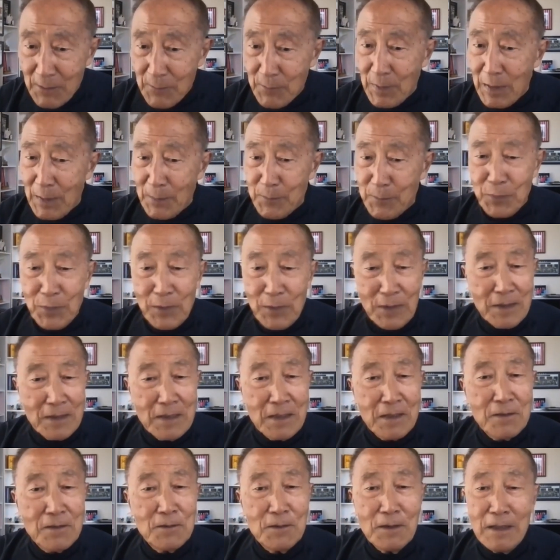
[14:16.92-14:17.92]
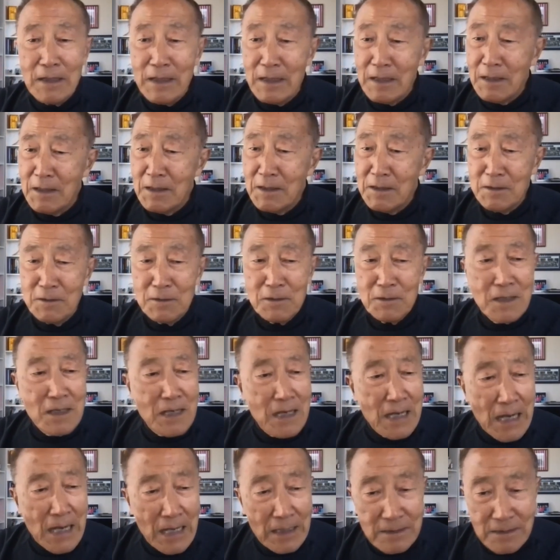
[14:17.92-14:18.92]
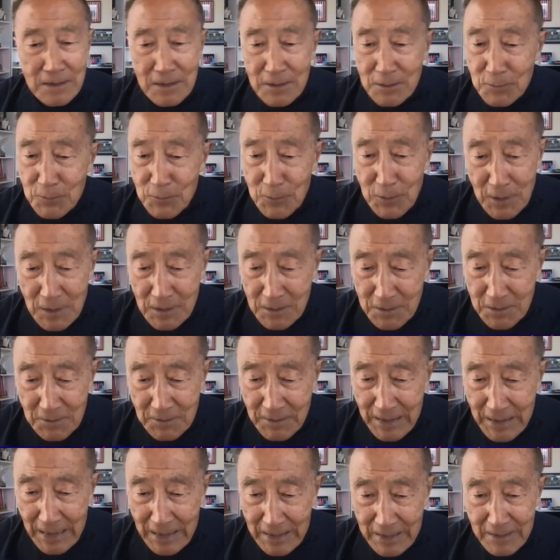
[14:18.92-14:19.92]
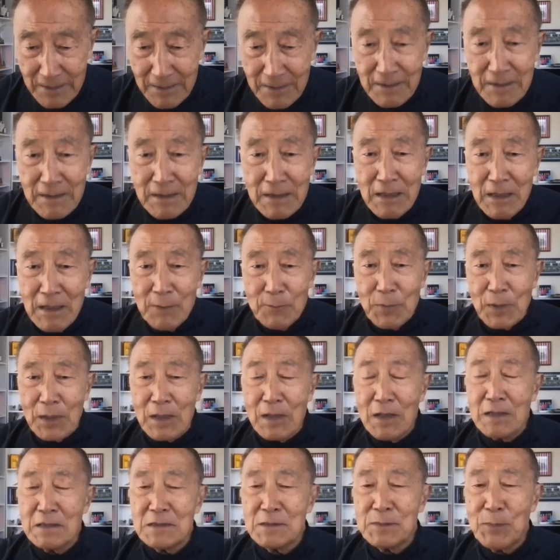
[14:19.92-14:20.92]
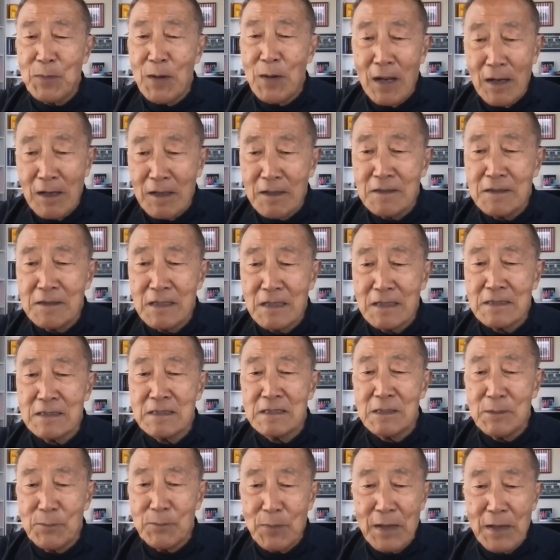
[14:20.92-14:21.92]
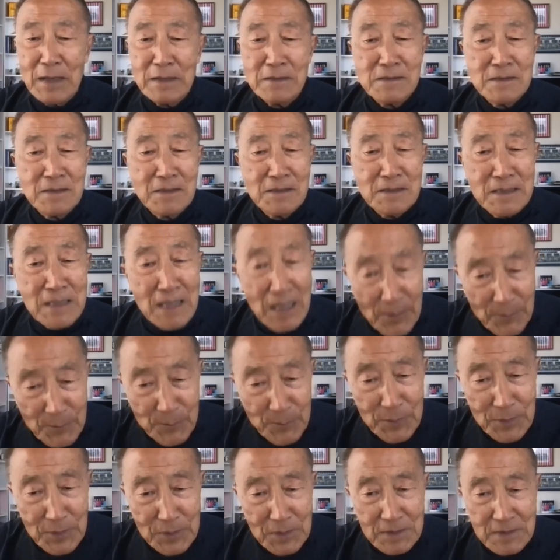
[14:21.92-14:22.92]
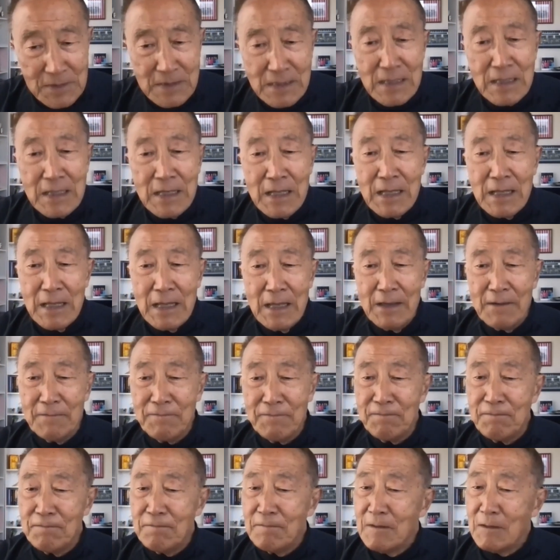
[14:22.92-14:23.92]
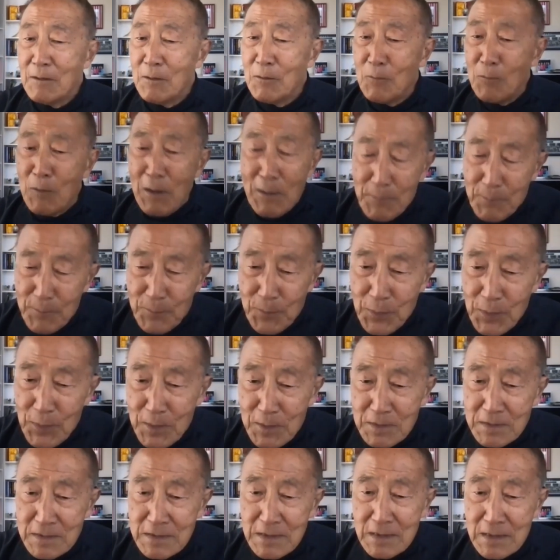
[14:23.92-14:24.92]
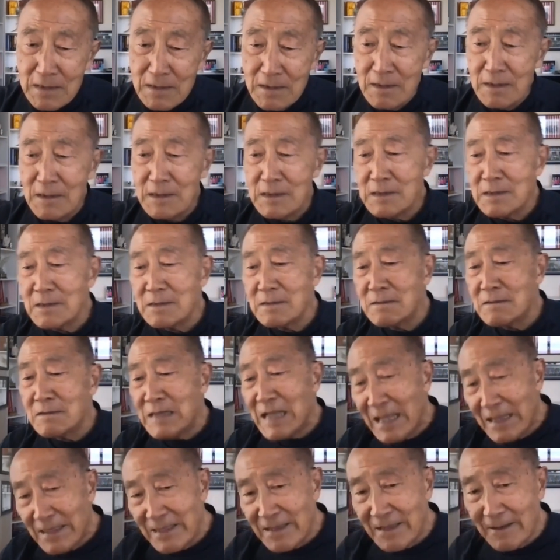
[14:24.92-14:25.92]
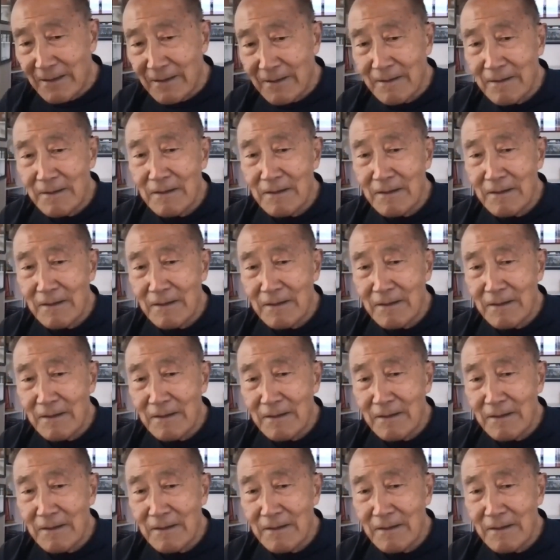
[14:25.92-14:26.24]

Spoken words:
But politically, you got to work together because politics depends on numbers. If one person is nothing,